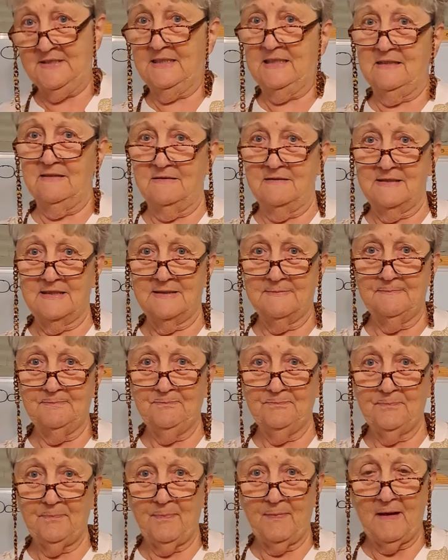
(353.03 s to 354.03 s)
skills.
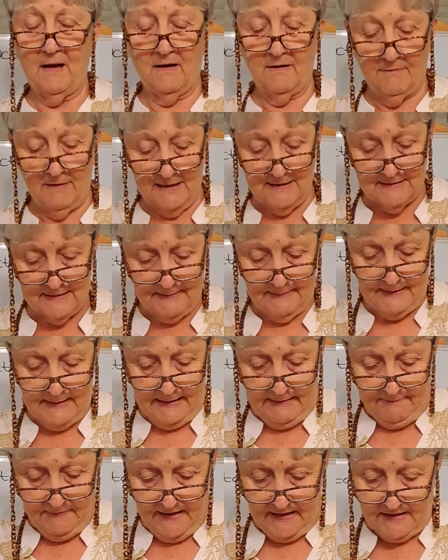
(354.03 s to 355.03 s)
All right?
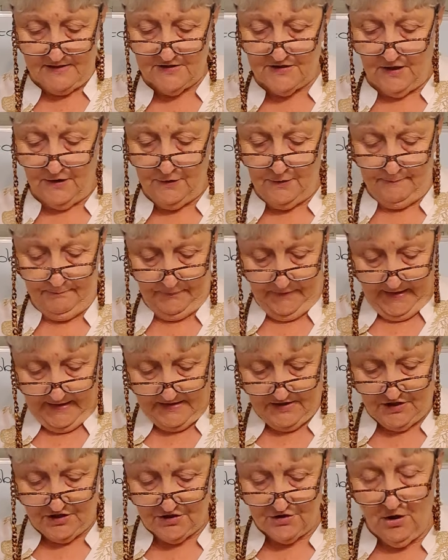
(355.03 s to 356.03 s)
So
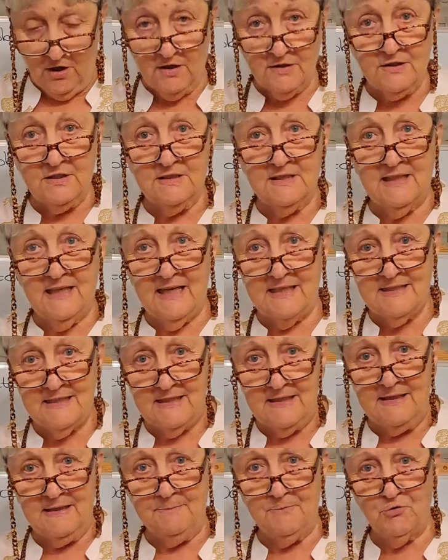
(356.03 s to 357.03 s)
start
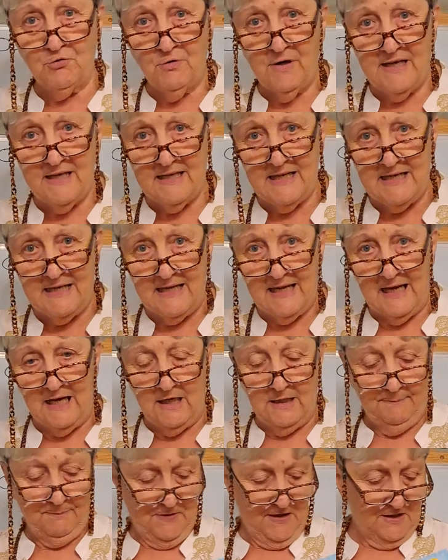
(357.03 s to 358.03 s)
getting them ready
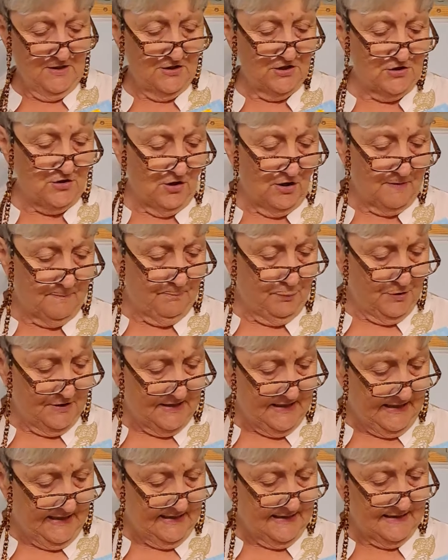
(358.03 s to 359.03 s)
now. Start
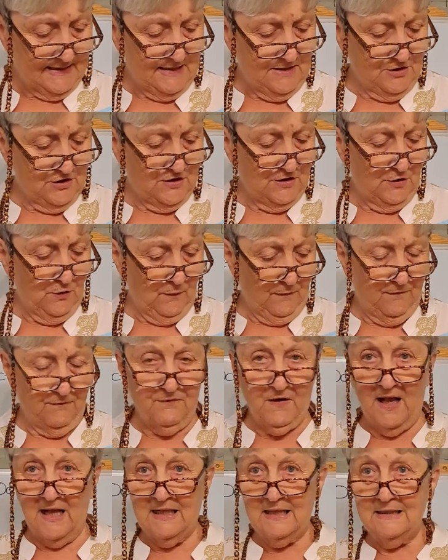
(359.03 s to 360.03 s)
putting it into your
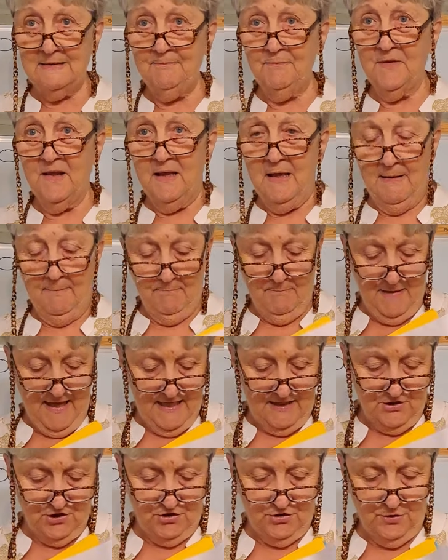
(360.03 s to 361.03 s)
file.
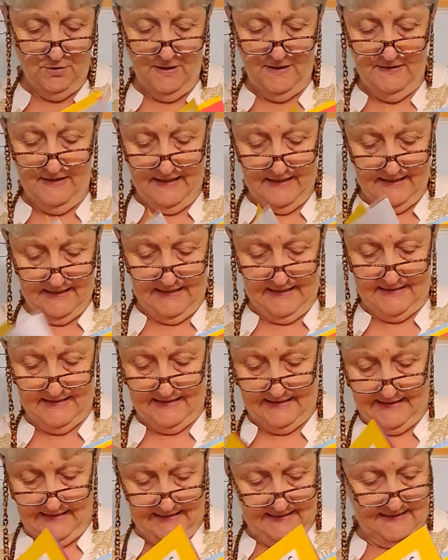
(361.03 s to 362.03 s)
Make sure that
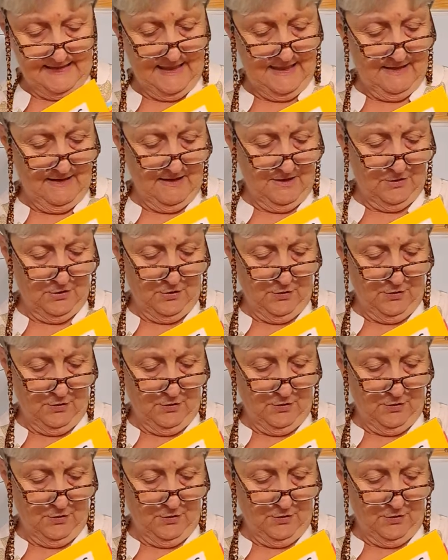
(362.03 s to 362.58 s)
it is in the